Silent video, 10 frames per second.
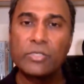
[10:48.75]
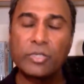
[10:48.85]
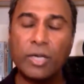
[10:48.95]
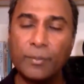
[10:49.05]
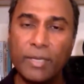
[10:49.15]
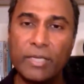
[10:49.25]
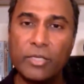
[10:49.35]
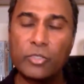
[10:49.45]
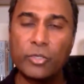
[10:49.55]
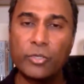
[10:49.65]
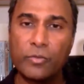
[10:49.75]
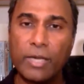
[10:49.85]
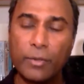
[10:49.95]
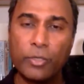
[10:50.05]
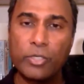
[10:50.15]
start making sure your
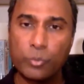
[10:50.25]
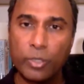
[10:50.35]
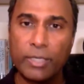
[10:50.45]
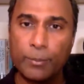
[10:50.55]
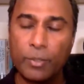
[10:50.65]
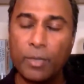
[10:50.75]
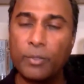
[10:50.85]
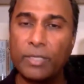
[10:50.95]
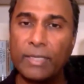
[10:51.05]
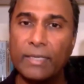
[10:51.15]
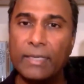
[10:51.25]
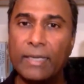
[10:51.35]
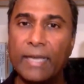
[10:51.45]
thyroid's working properly.